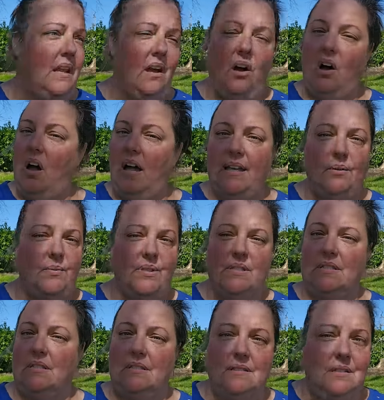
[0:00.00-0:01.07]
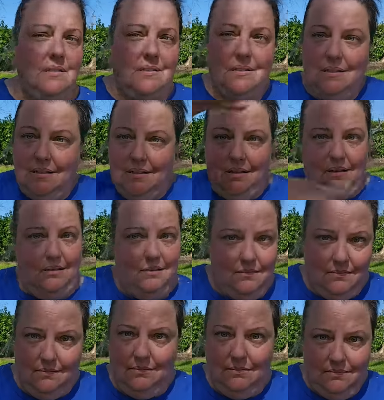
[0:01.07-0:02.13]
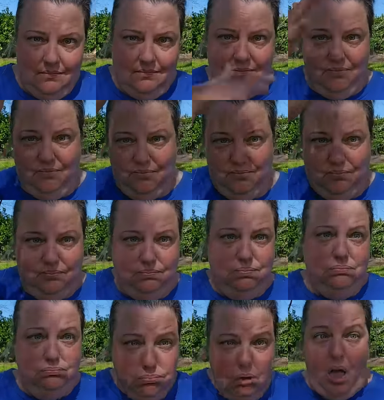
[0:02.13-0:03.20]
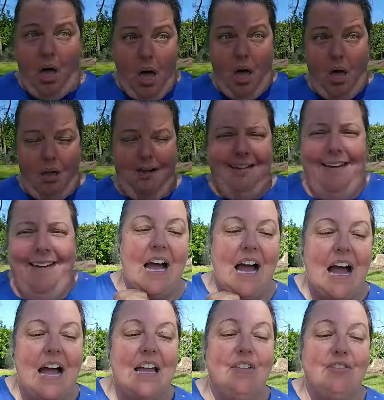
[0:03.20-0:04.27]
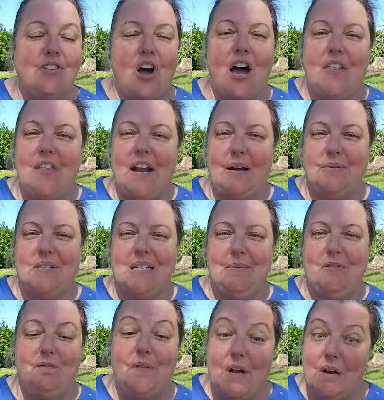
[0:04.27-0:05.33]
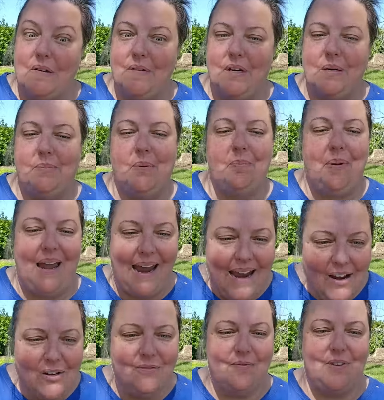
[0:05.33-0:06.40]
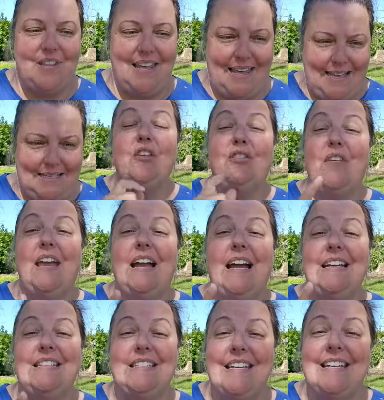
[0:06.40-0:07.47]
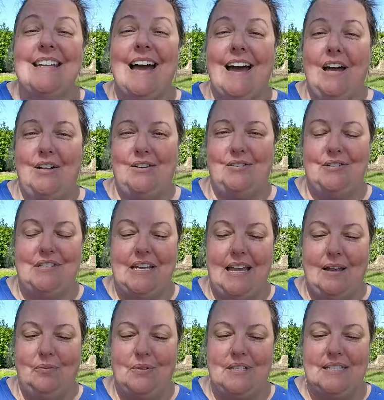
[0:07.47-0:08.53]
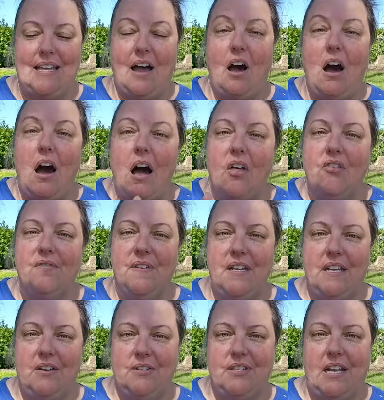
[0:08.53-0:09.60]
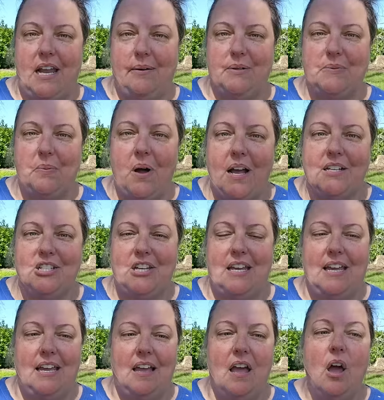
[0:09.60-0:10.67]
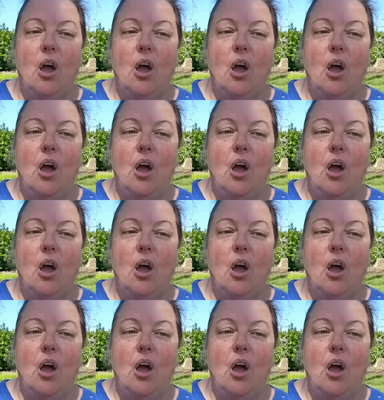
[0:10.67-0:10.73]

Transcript: uh, it was just, you know, blah I thought that I was going to be very, very prepared for this. The thing I did not understand was that all the videos that I was watching